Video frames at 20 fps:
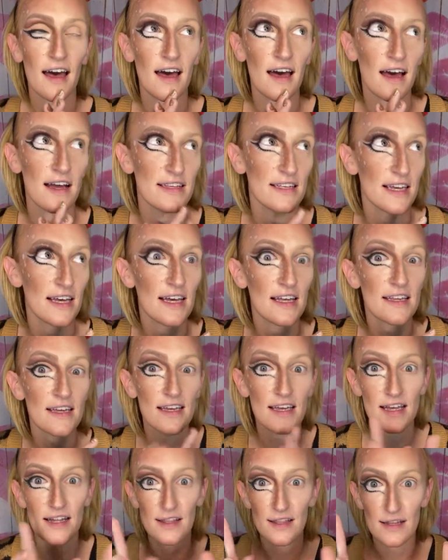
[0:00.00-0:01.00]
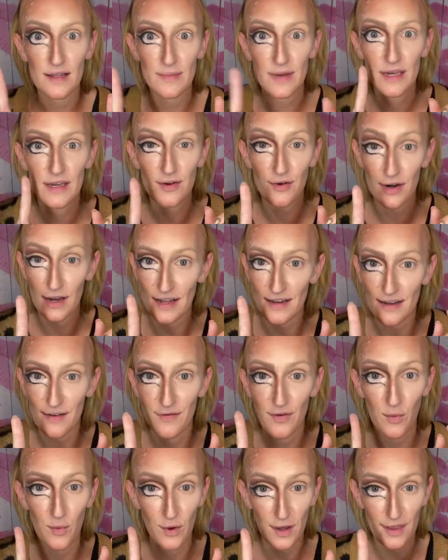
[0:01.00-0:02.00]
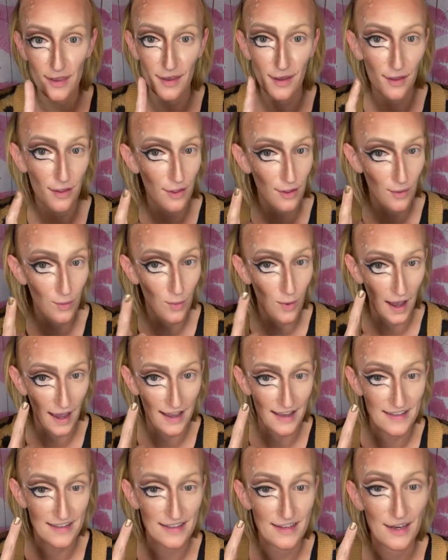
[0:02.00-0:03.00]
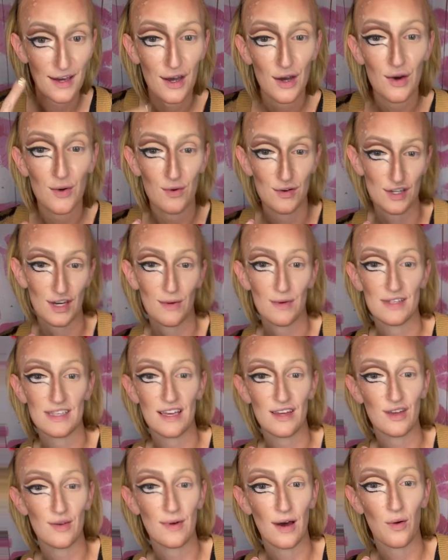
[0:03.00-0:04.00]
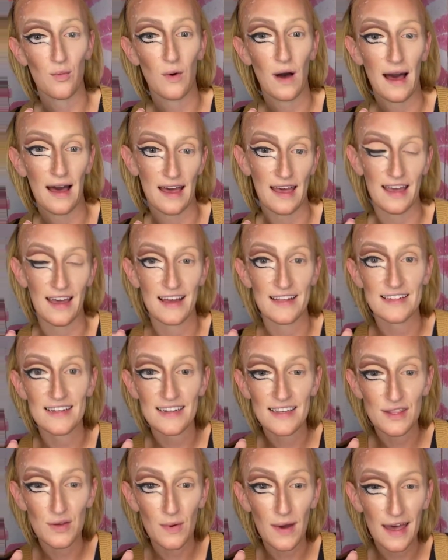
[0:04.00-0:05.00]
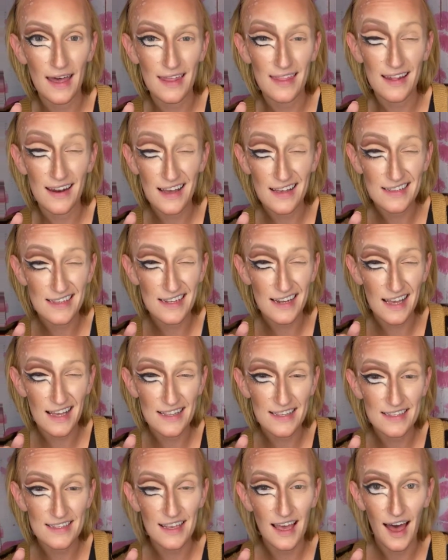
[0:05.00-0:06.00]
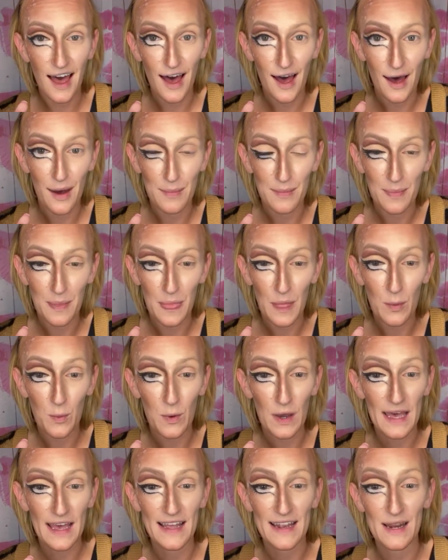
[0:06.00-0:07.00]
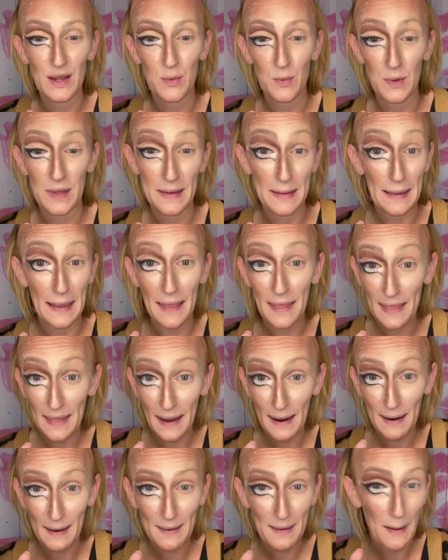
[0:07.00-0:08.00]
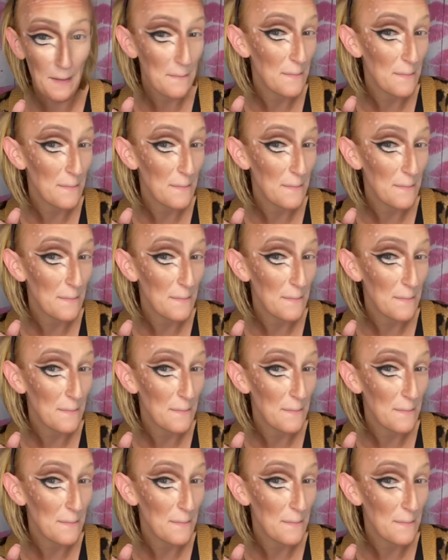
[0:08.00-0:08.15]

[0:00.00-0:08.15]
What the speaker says: I did get a little bit creative with the white, which I will tell you about why I did it the way that I did it when we get there.